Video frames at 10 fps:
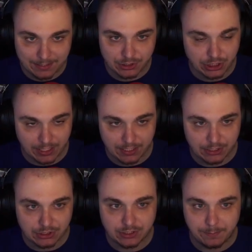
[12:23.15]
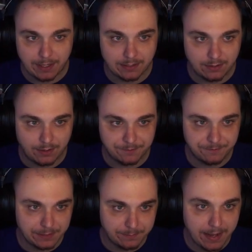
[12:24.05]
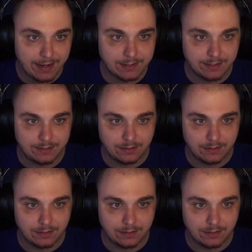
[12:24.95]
change depending on feedback and